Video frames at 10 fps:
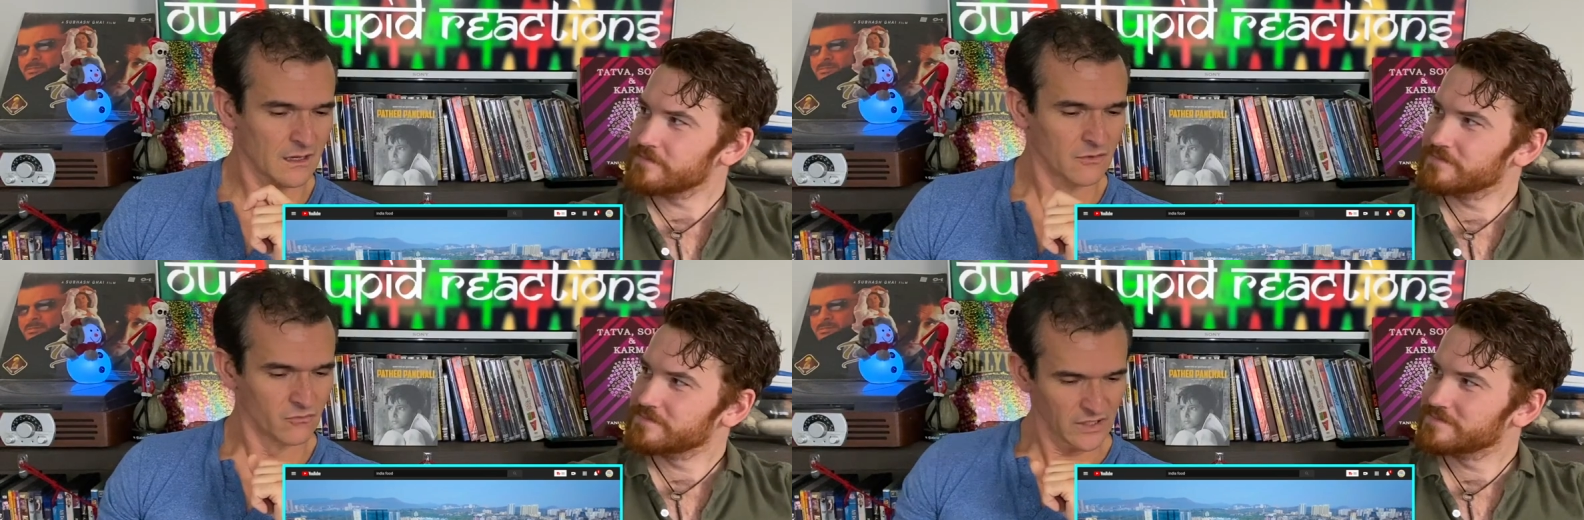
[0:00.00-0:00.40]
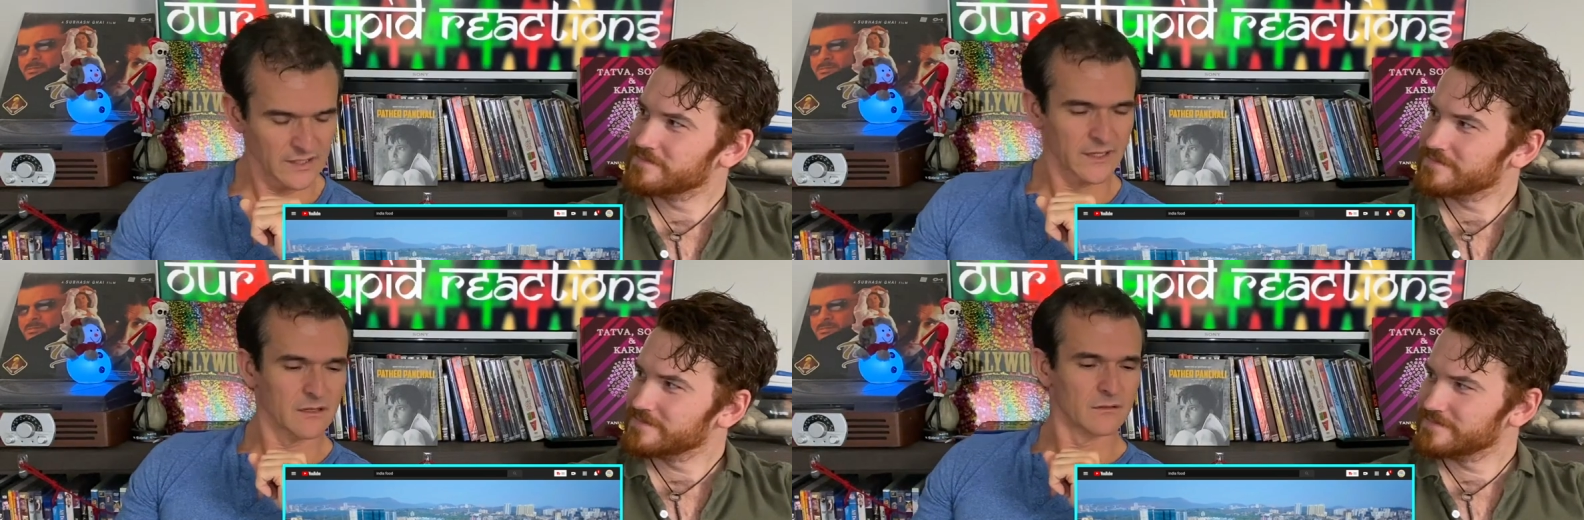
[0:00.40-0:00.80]
Speaker 1: beef
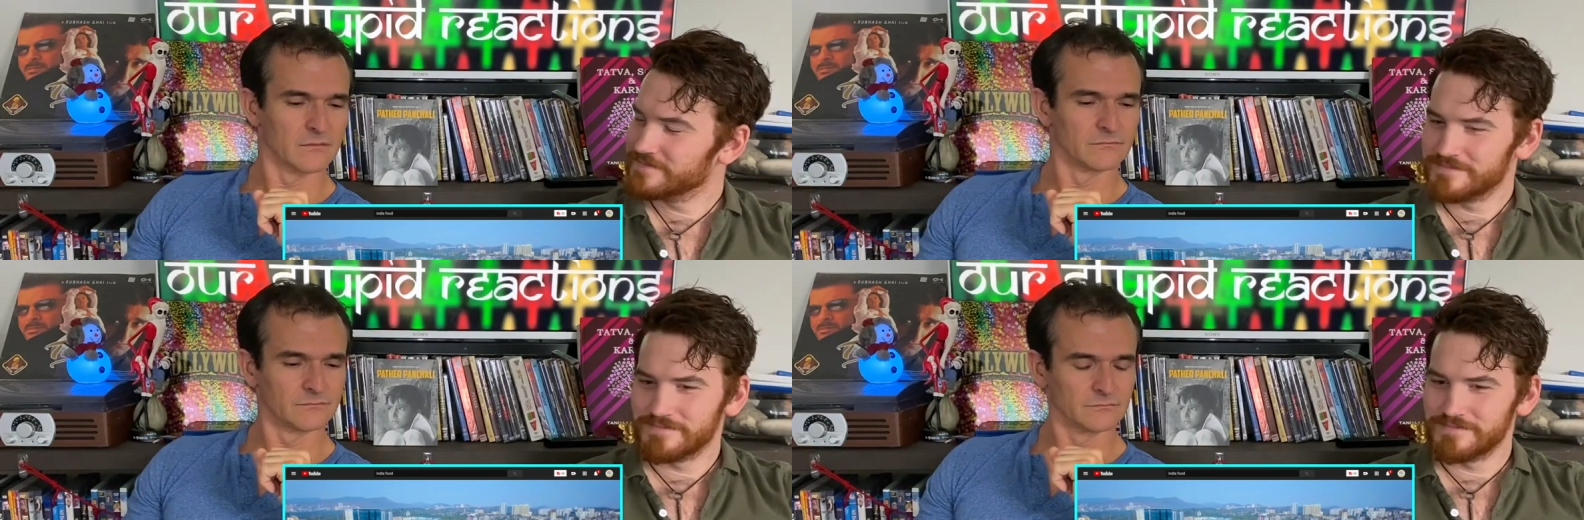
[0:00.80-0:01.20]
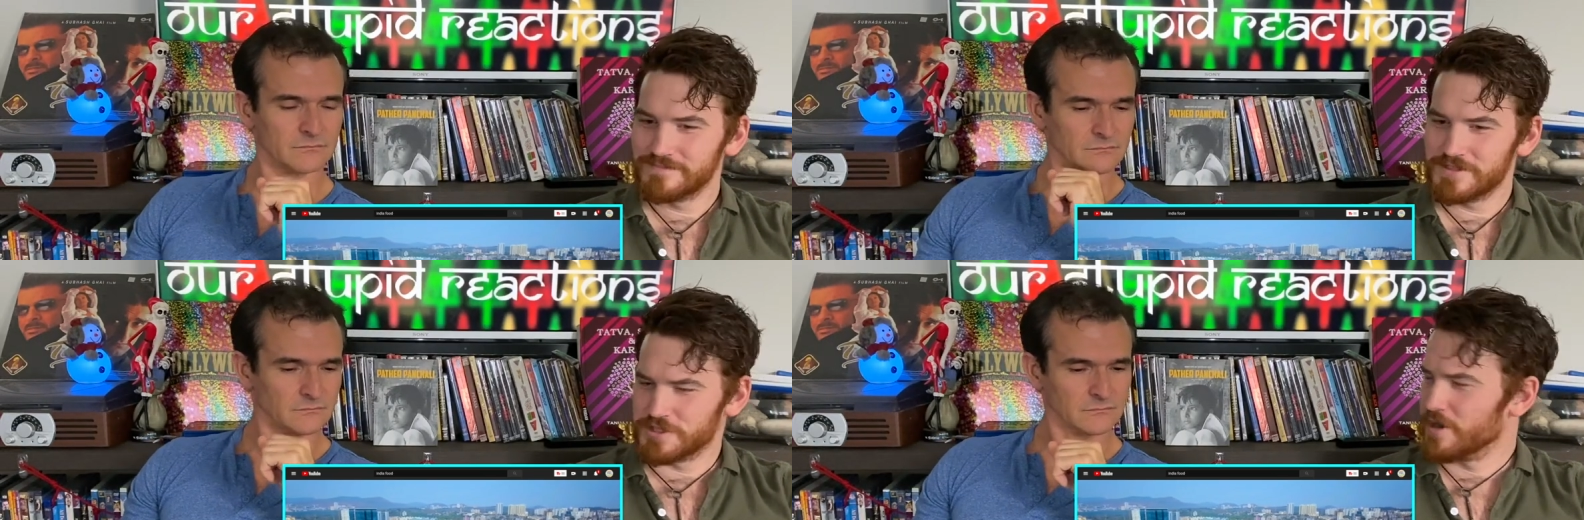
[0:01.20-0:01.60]
buffalo
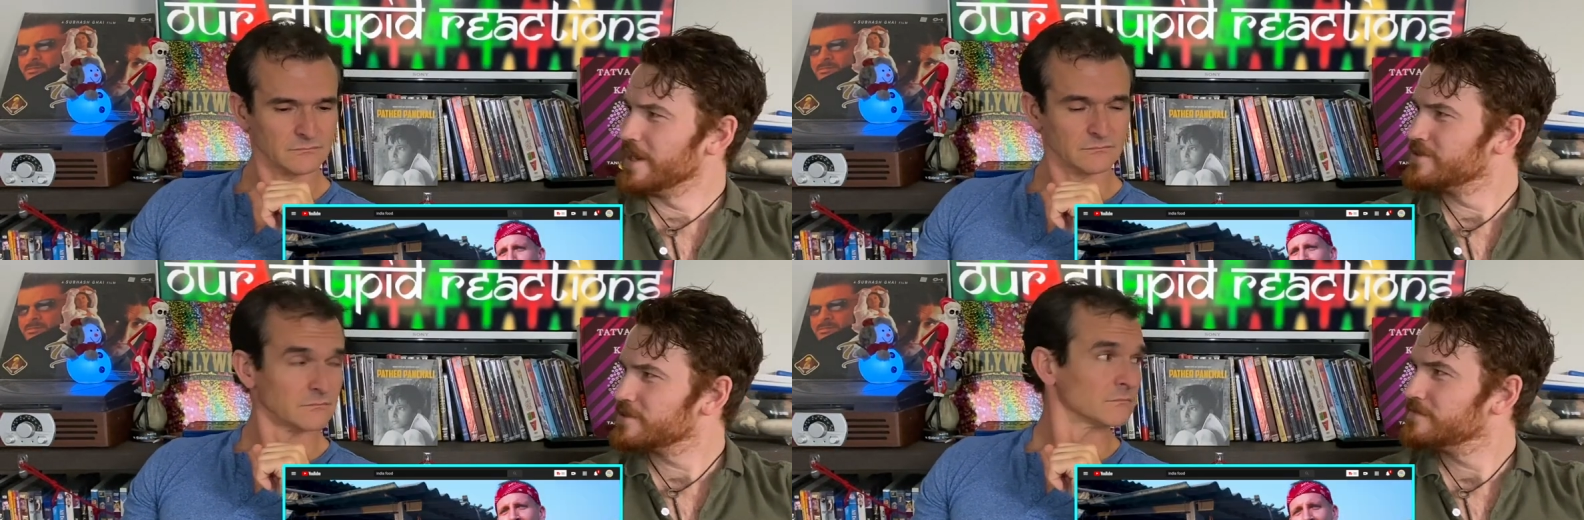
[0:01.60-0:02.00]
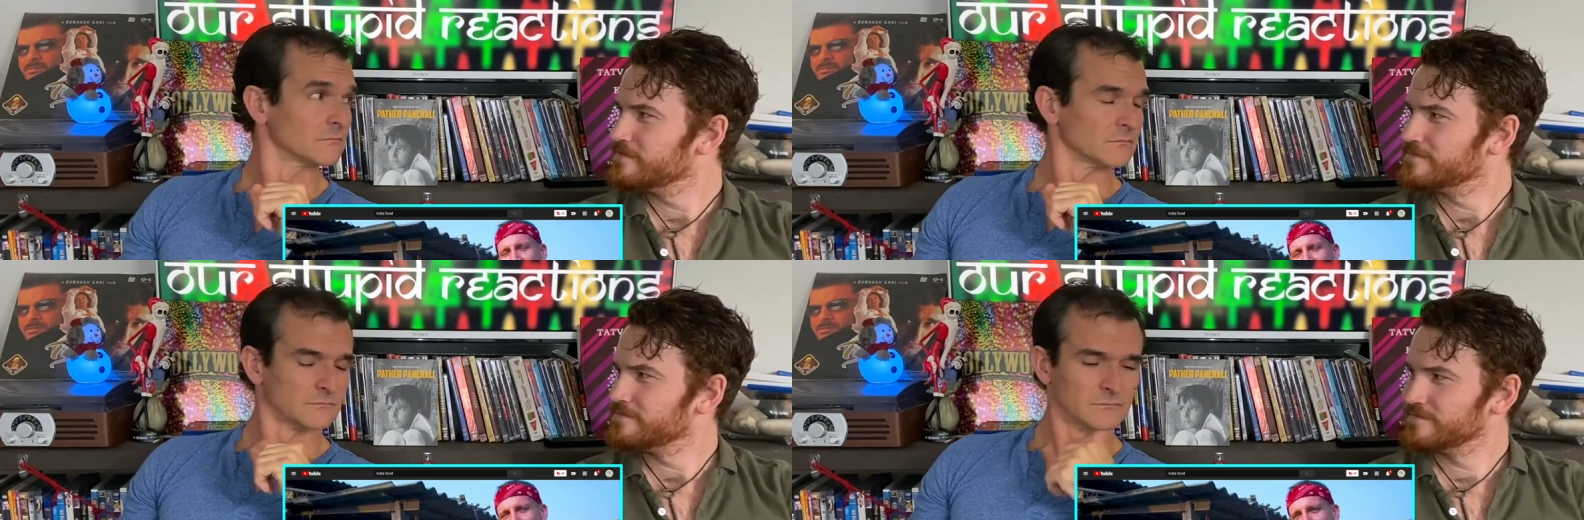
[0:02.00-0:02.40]
Speaker 2: are right. in the middle
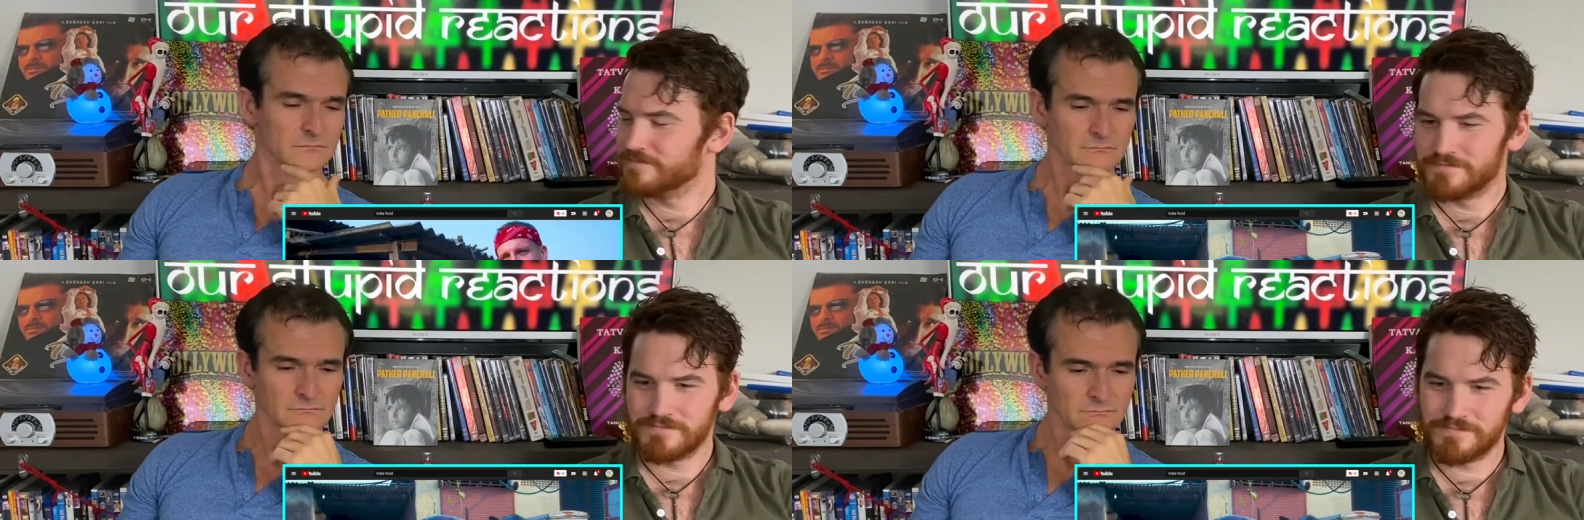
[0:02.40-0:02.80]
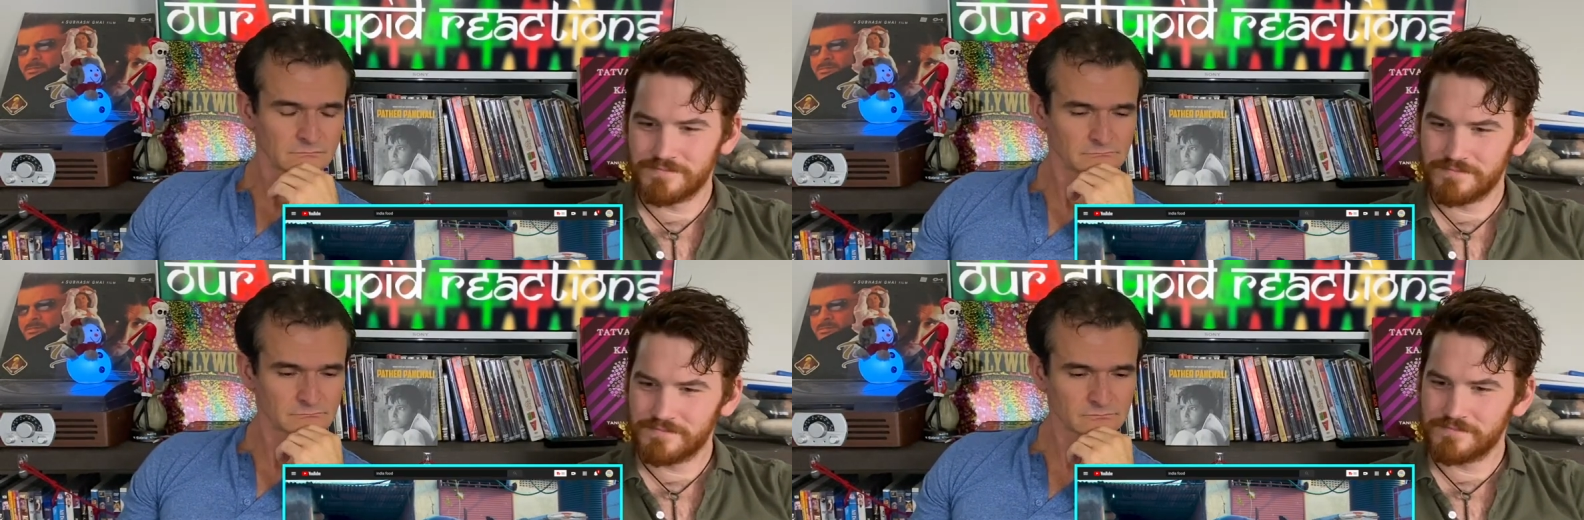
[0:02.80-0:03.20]
of the city. Here's
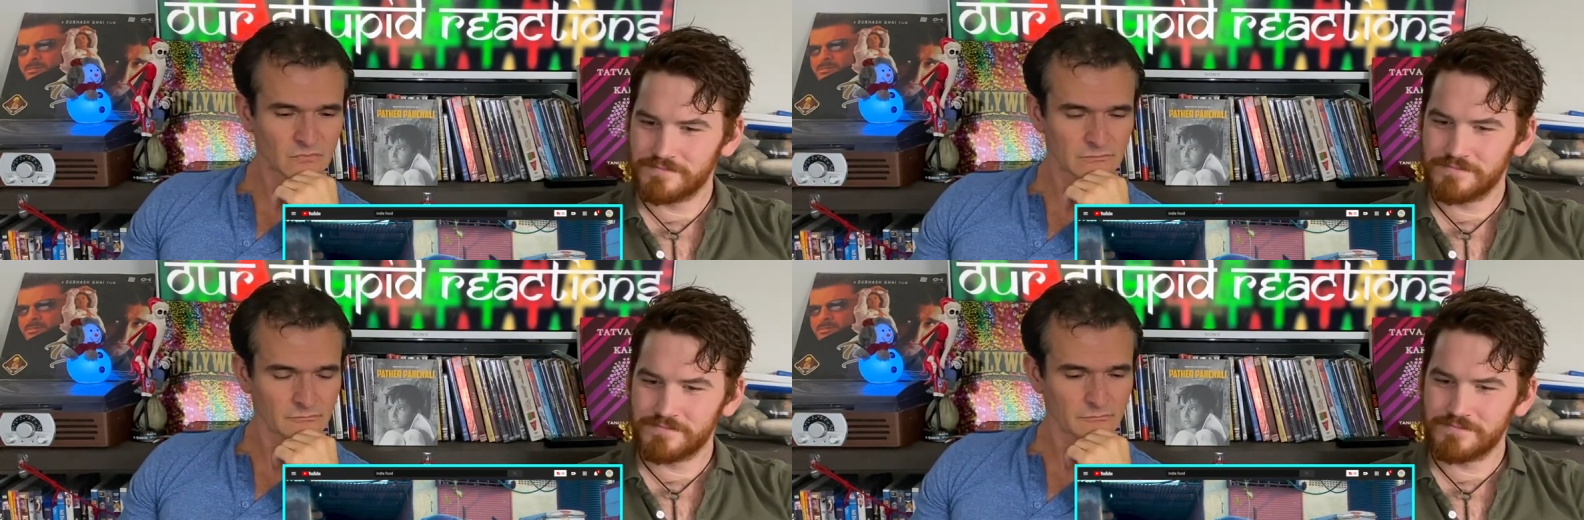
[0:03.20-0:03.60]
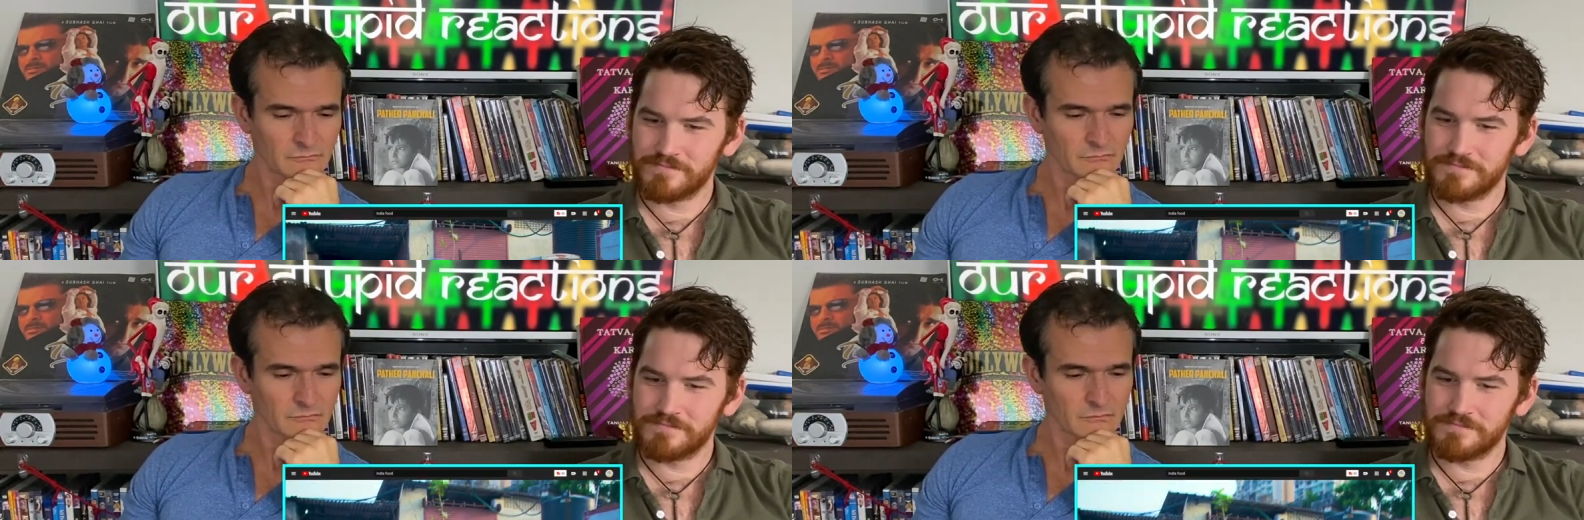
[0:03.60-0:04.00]
a giant
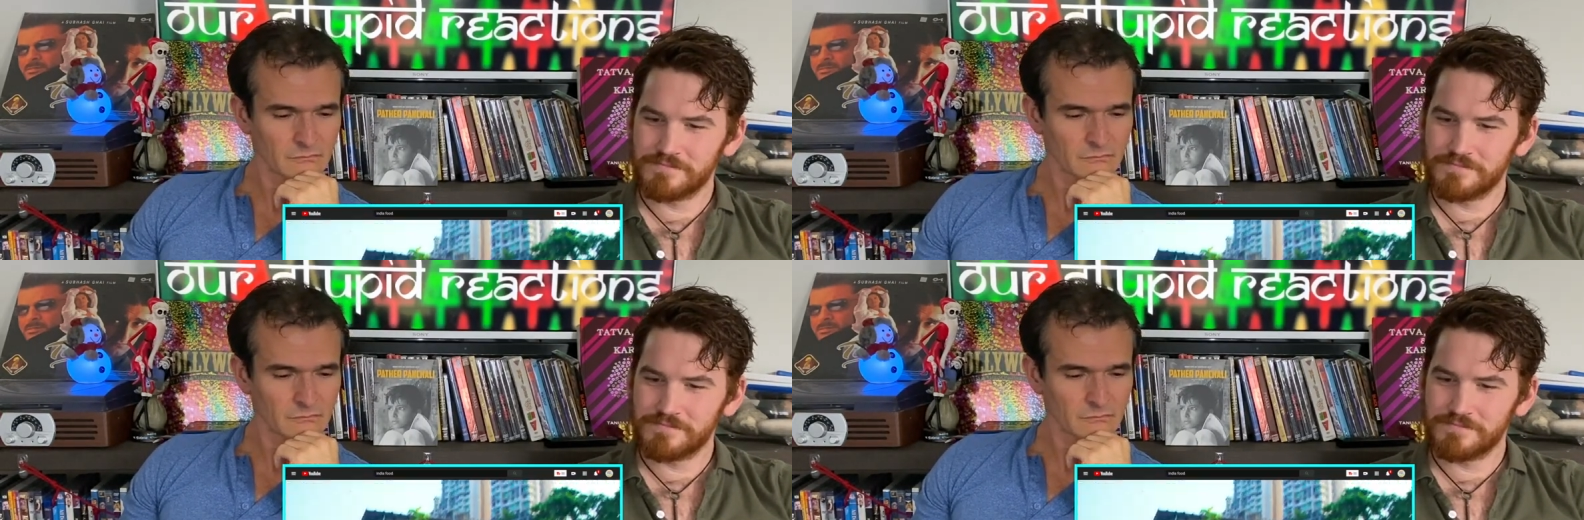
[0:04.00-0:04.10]
buffalo.